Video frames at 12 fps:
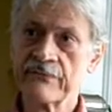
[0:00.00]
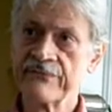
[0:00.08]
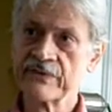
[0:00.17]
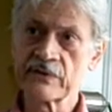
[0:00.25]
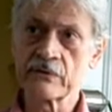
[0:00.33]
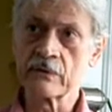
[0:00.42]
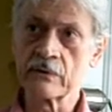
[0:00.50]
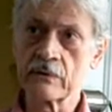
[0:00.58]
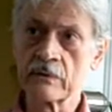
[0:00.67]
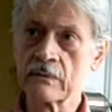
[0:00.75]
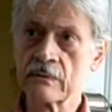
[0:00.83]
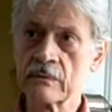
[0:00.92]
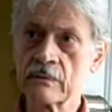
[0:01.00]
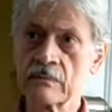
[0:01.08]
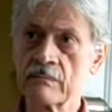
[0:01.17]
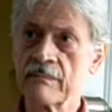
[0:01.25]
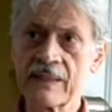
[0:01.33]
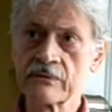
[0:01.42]
physical,
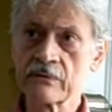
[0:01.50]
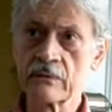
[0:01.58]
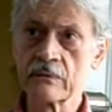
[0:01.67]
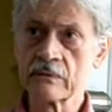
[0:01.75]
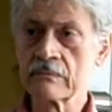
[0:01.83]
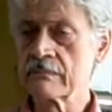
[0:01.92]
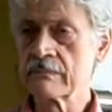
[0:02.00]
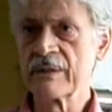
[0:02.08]
mental,